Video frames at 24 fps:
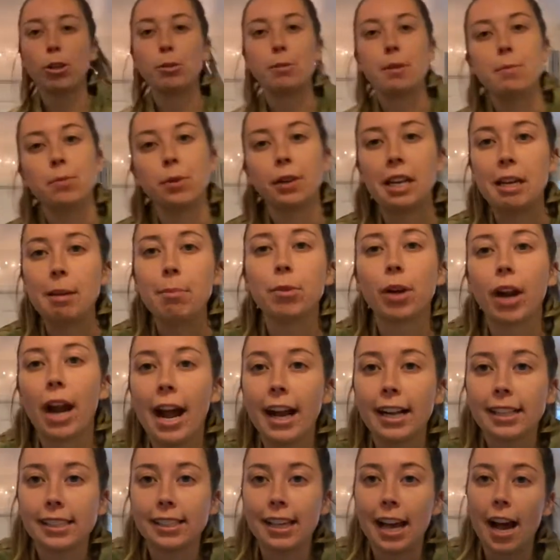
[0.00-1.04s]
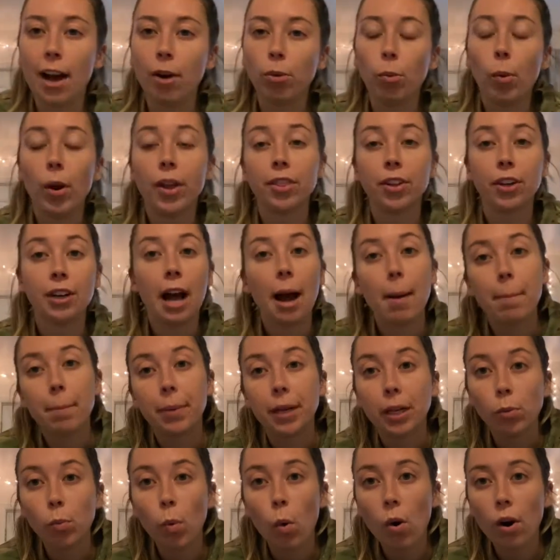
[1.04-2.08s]
people keep their hats at when they're not
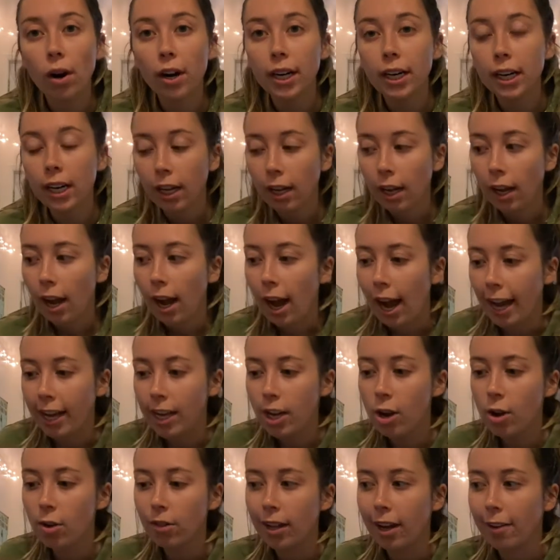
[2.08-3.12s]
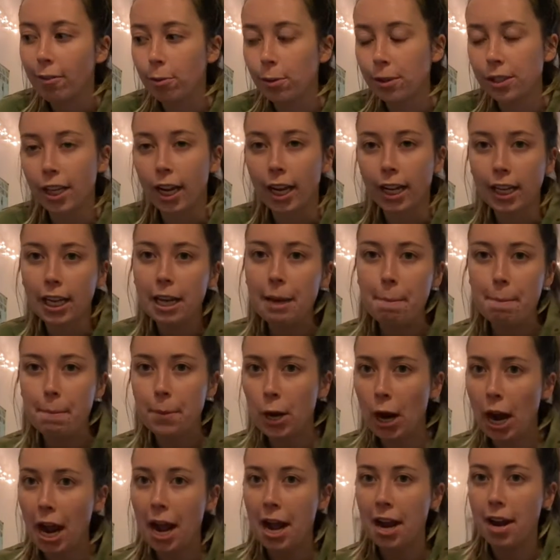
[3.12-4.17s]
being worn. I know that everyone's like, keep your
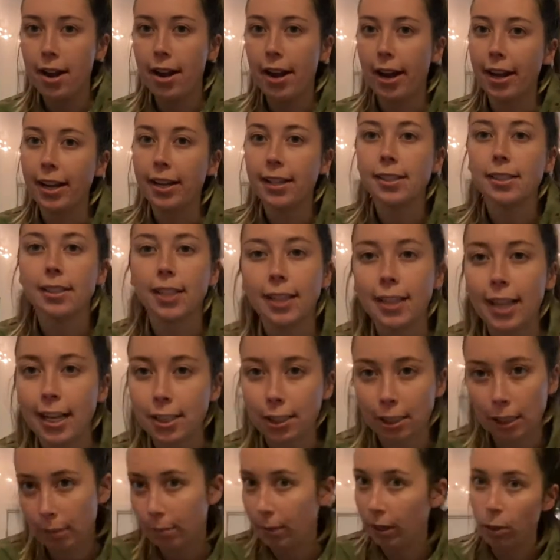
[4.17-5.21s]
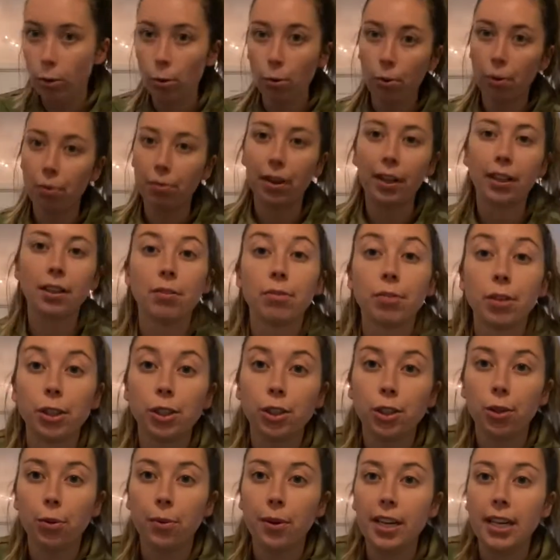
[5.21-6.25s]
hat nice, and that's gonna be cool for like the first
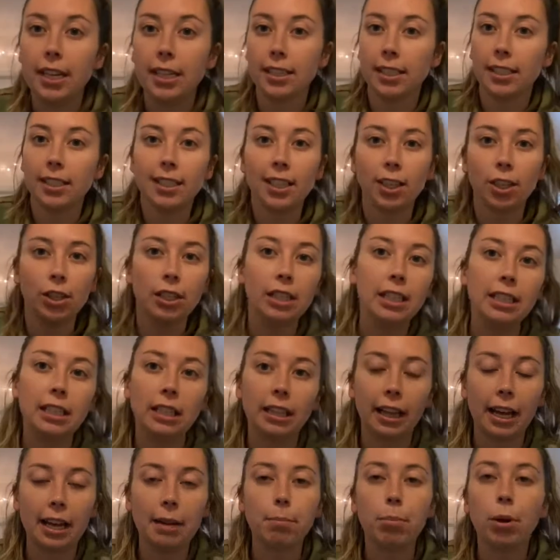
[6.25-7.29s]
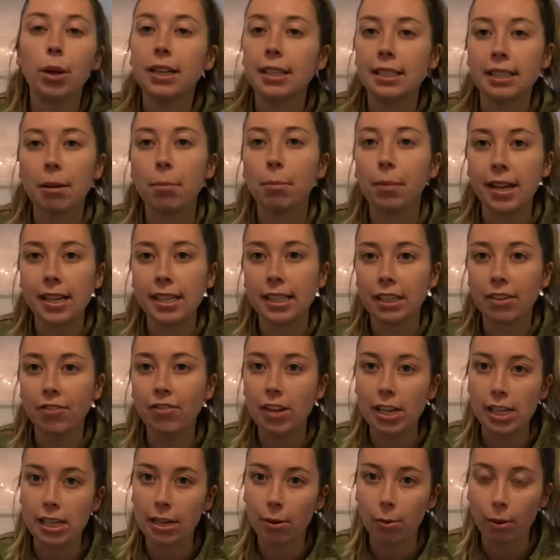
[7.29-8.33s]
2 weeks until you need to like put it someplace
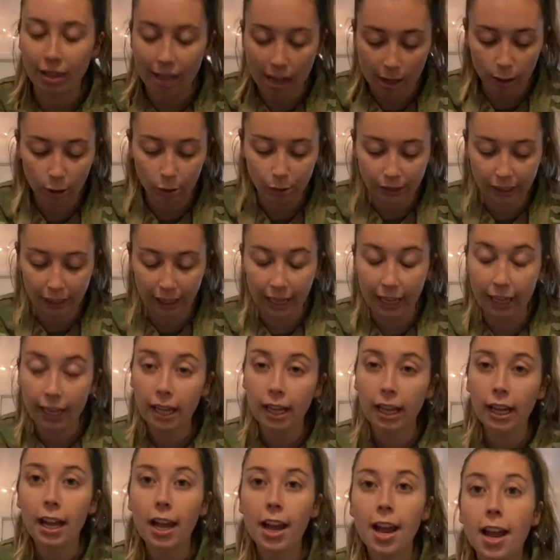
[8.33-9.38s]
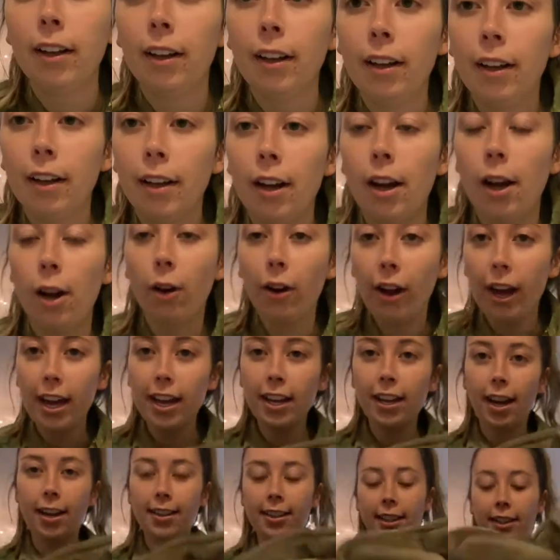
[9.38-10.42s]
convenient without losing it. Okay, and then